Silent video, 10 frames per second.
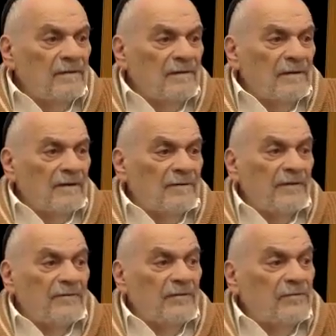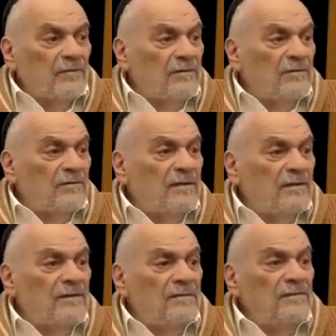Now, if I would have told
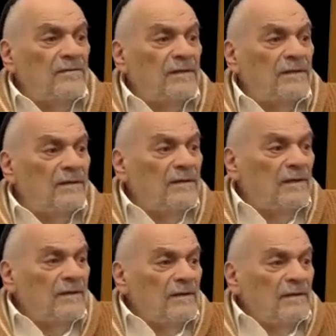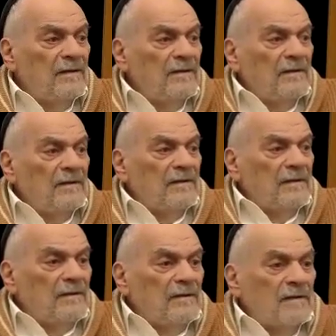you
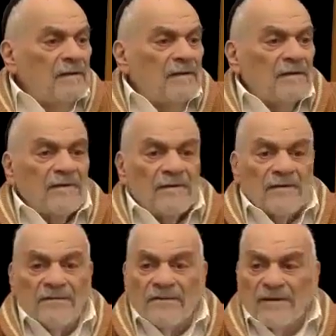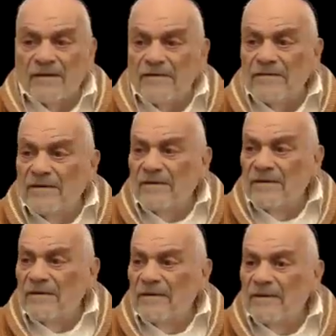100 years ago,
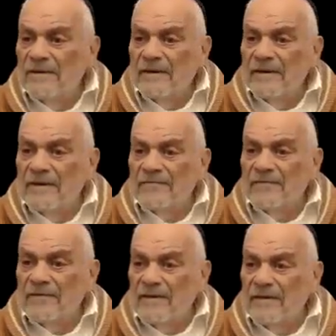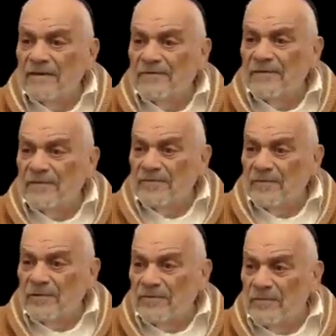after the end of the First
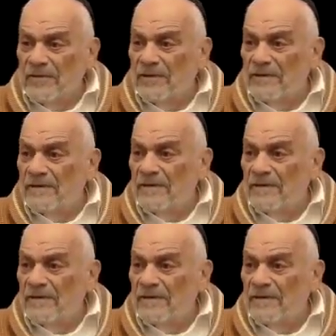World War,